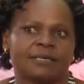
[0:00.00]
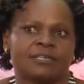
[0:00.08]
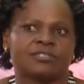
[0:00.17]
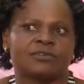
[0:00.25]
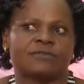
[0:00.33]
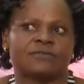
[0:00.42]

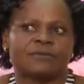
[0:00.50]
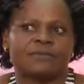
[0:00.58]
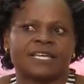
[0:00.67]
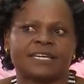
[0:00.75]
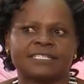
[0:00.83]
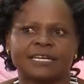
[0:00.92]
So
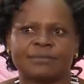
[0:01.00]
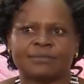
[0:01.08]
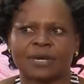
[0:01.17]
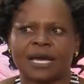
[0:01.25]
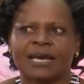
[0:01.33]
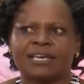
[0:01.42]
from that
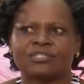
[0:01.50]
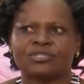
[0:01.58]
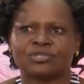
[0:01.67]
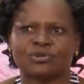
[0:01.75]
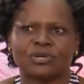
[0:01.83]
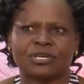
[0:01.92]
time, I
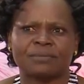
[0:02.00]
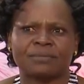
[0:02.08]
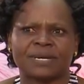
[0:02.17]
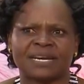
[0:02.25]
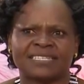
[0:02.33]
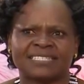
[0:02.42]
saw
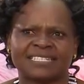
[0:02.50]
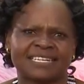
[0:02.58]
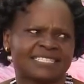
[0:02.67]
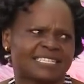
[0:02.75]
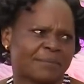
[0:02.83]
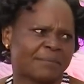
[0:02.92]
him as
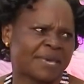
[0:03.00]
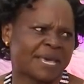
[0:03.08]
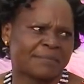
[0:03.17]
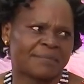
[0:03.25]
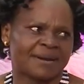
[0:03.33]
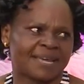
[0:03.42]
just a
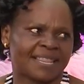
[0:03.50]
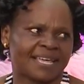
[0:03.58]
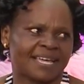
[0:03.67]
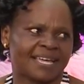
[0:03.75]
mere brother.